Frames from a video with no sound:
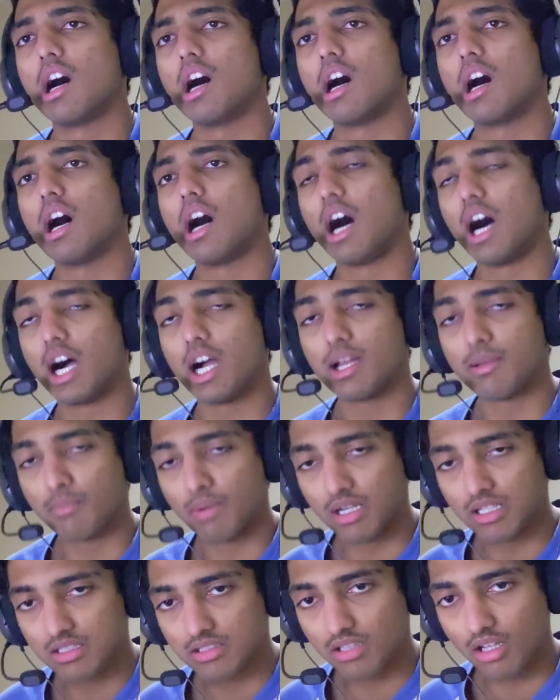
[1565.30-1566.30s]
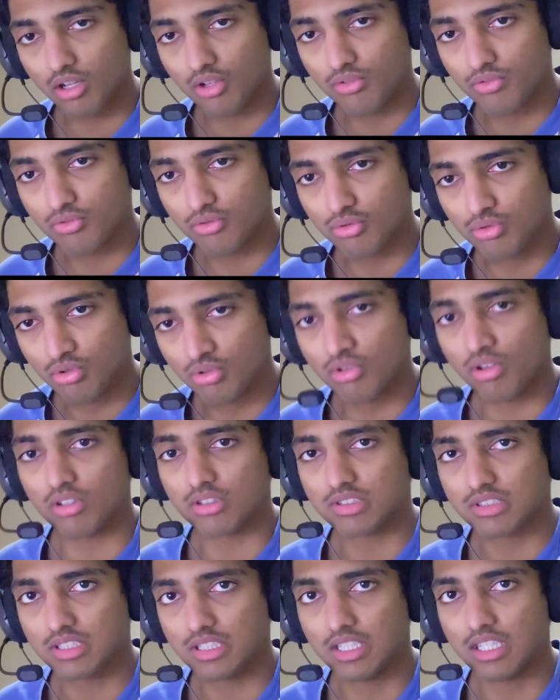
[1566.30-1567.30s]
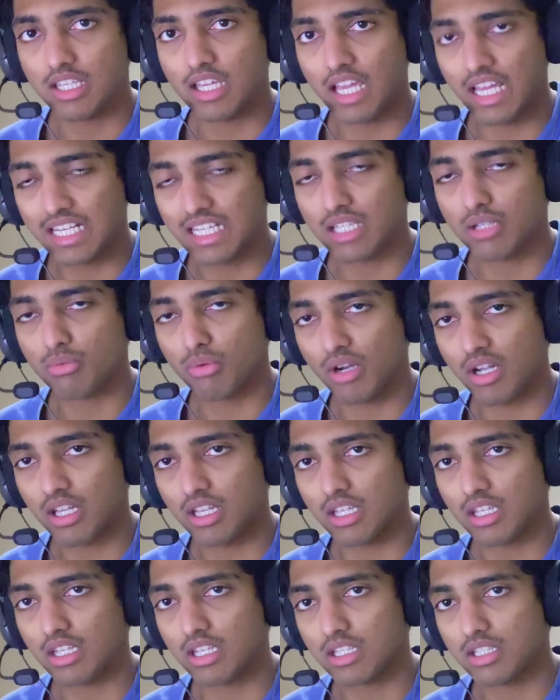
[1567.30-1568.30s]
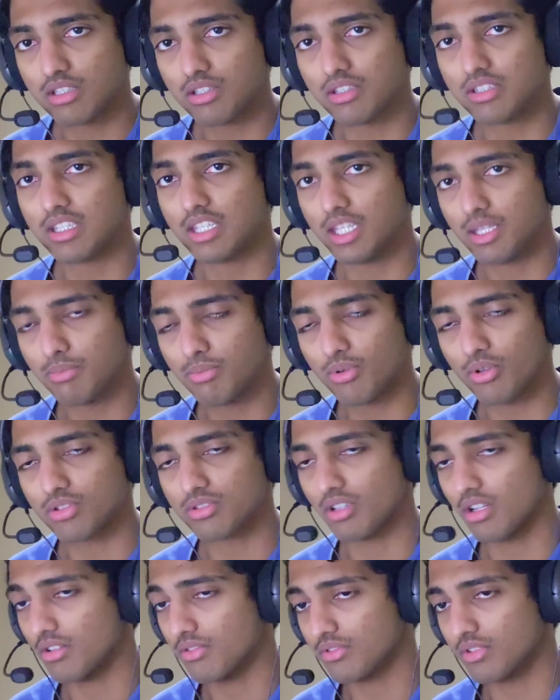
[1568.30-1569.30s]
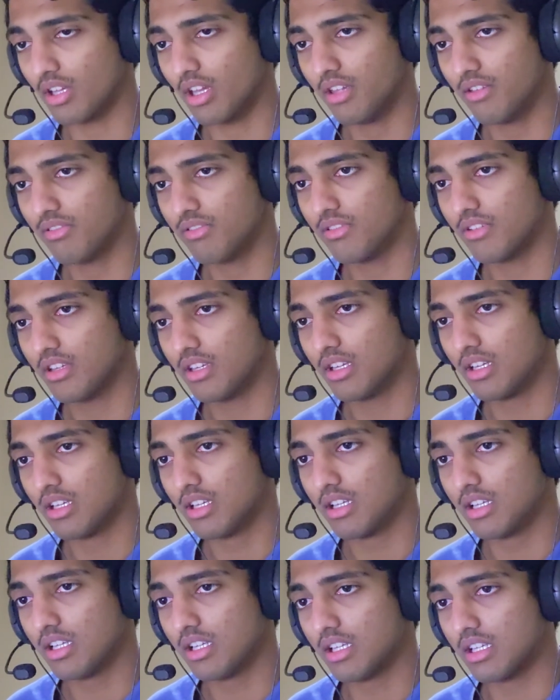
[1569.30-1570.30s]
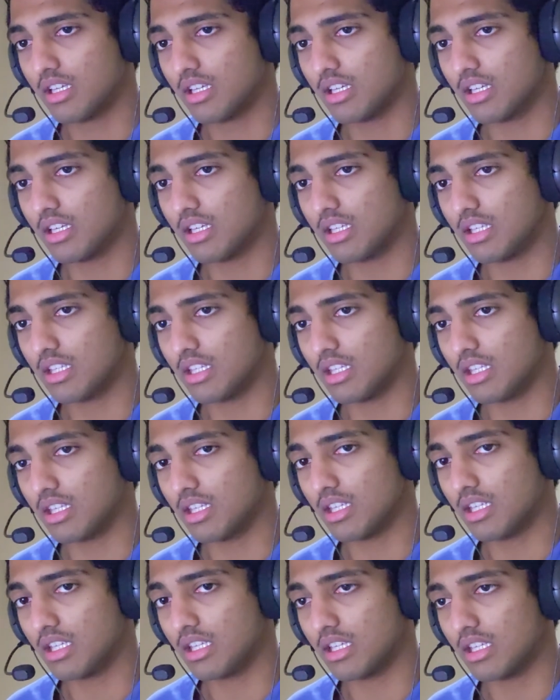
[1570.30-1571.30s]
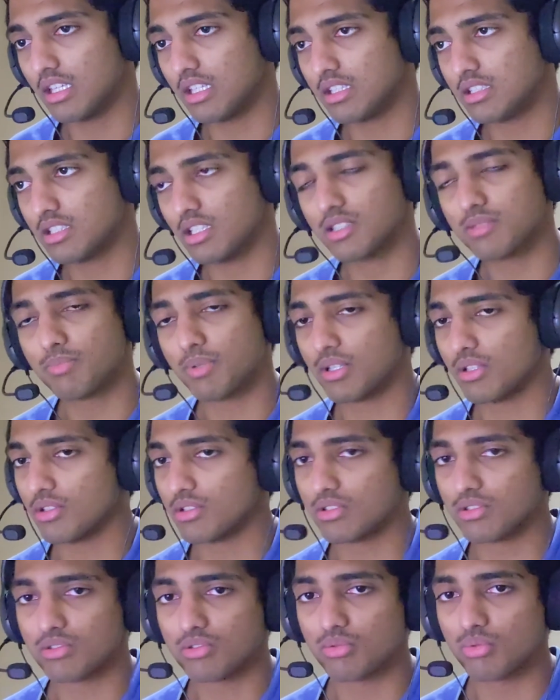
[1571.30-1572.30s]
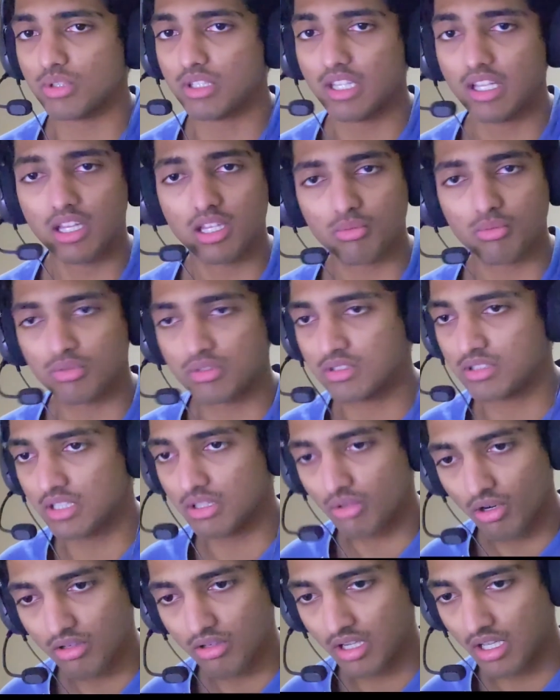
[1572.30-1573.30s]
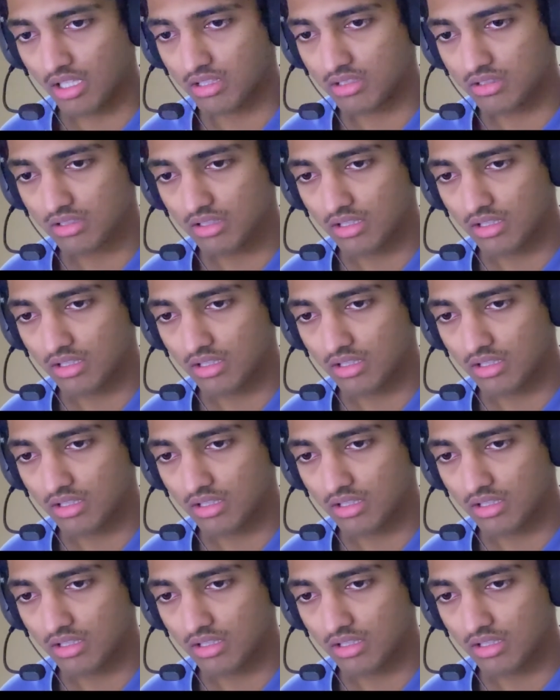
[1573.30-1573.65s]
I myself do not see any way to keep yourself safe. It, just because we're dealing with 0 days,